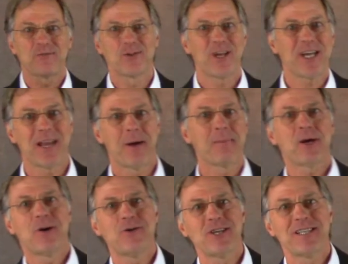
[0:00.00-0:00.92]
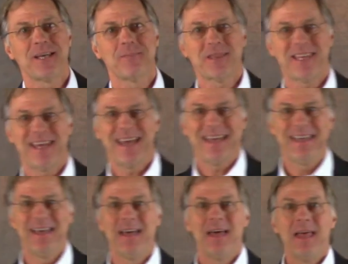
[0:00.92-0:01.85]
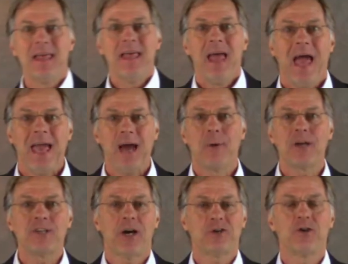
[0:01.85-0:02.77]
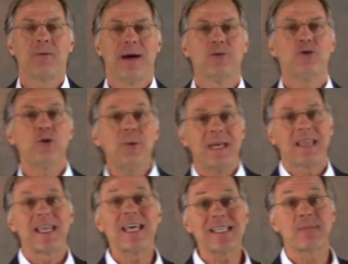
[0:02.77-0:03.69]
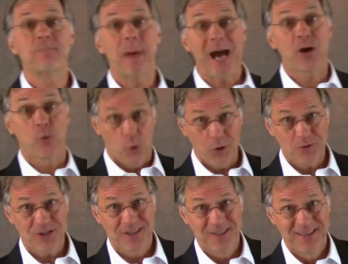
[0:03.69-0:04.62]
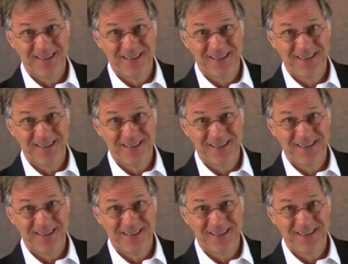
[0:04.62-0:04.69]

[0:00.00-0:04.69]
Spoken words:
for checking out my coaching tip of the day. Hey, I want to talk to you about doing things backwards.